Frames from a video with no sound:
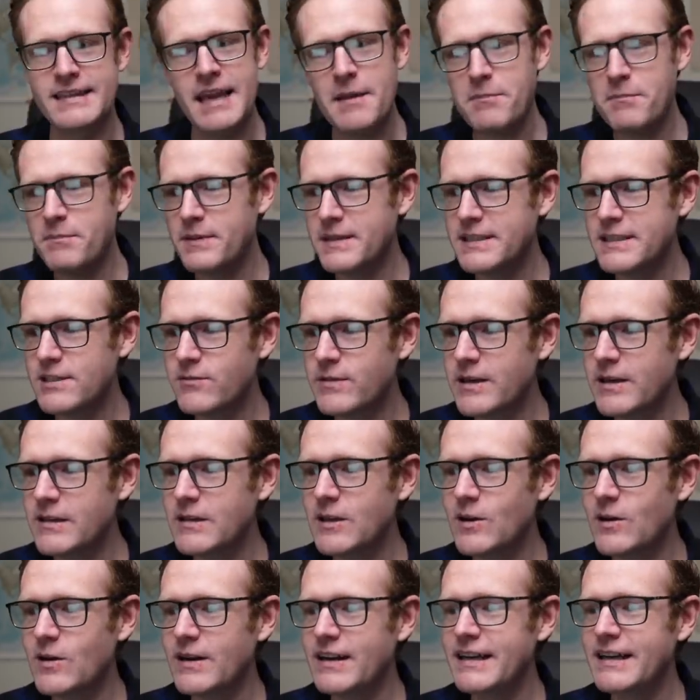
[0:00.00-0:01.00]
yep, it's a real
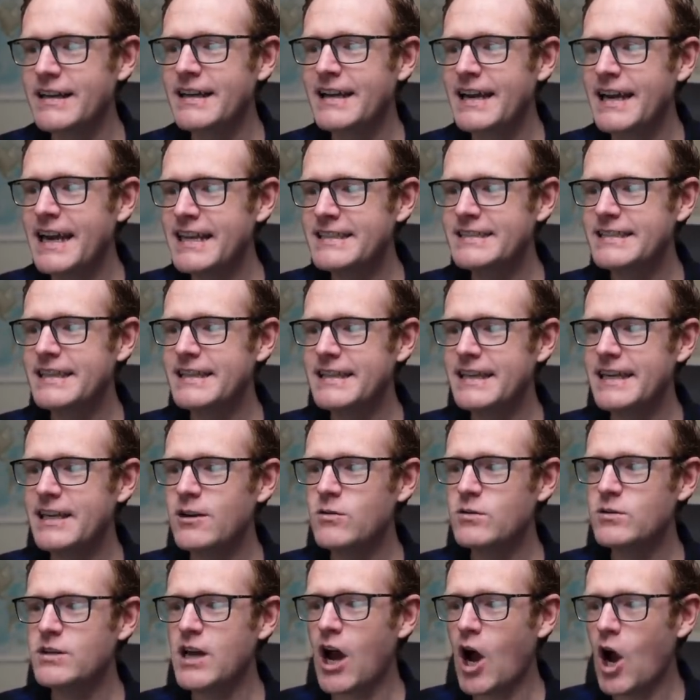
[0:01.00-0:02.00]
law, it's
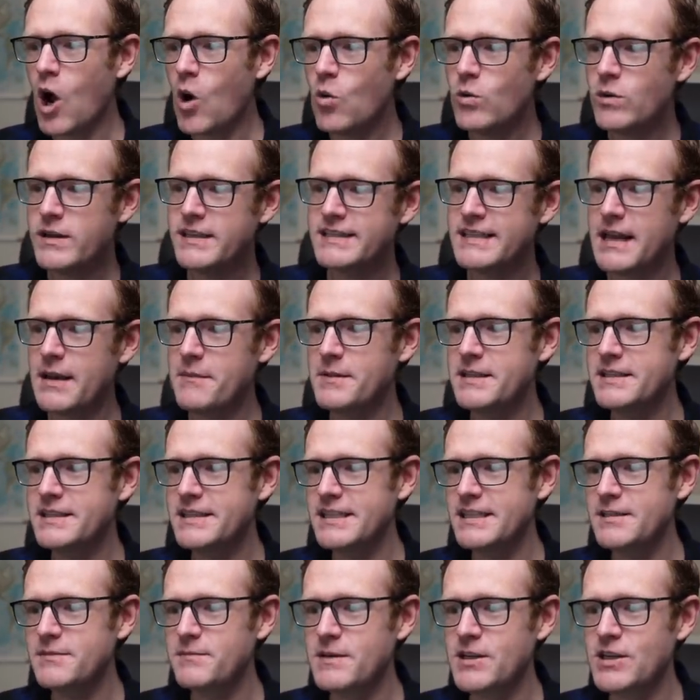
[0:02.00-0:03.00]
illegal to hold a salmon
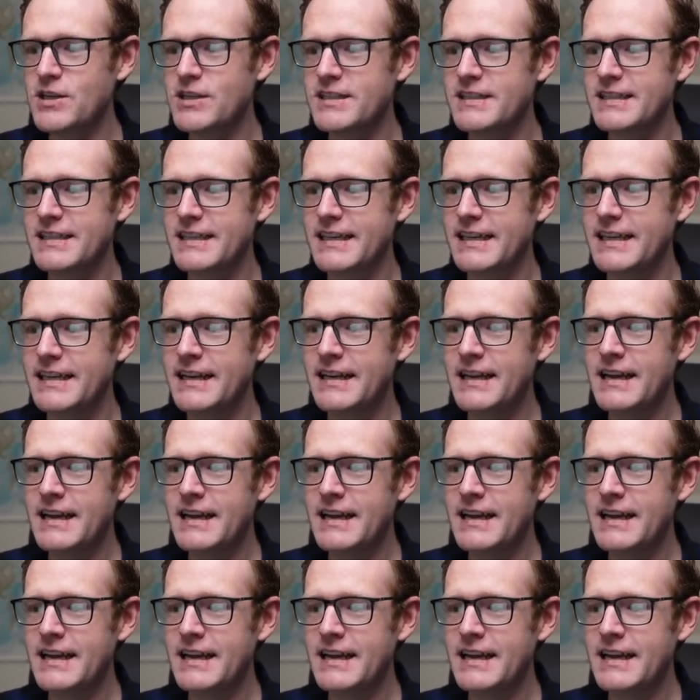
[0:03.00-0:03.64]
suspiciously.